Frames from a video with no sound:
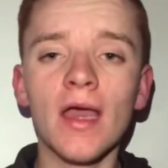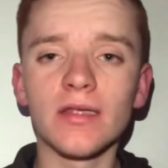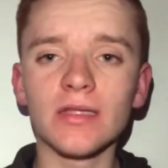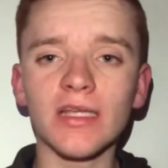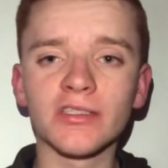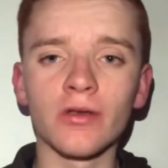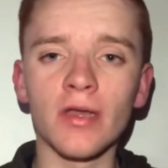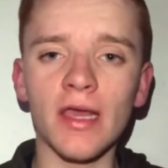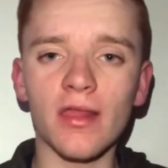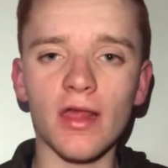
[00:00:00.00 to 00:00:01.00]
National
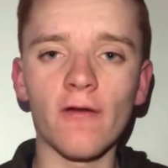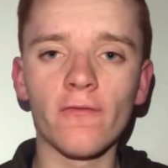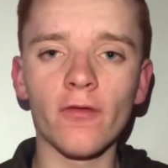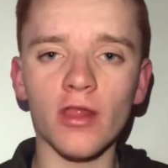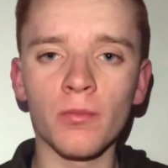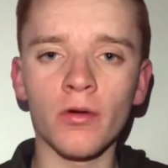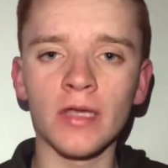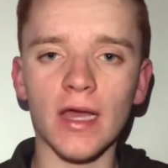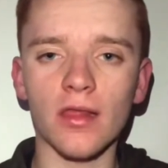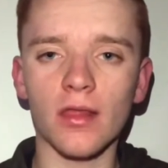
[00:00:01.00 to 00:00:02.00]
League South football
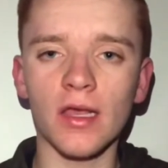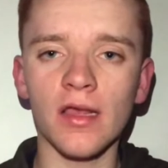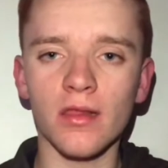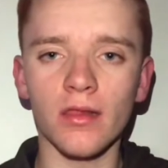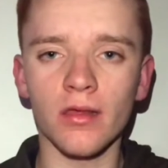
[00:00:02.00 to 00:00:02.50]
next season,